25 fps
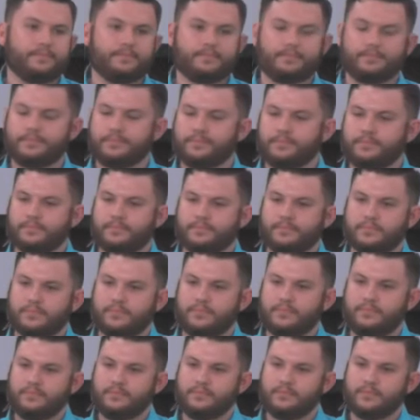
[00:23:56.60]

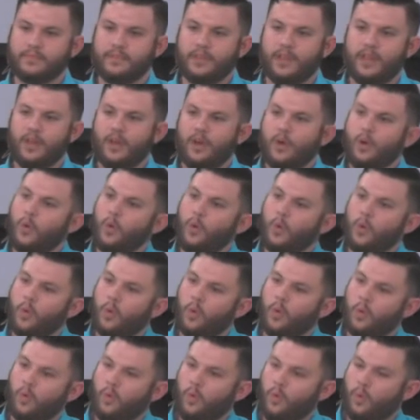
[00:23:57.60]

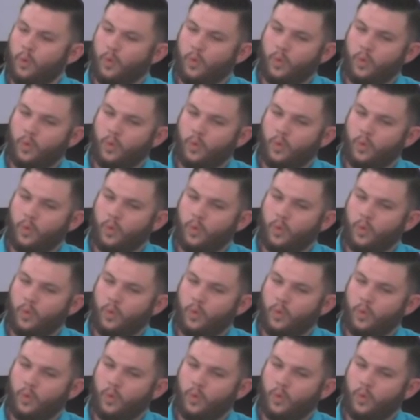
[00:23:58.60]
No one is speaking in this clip.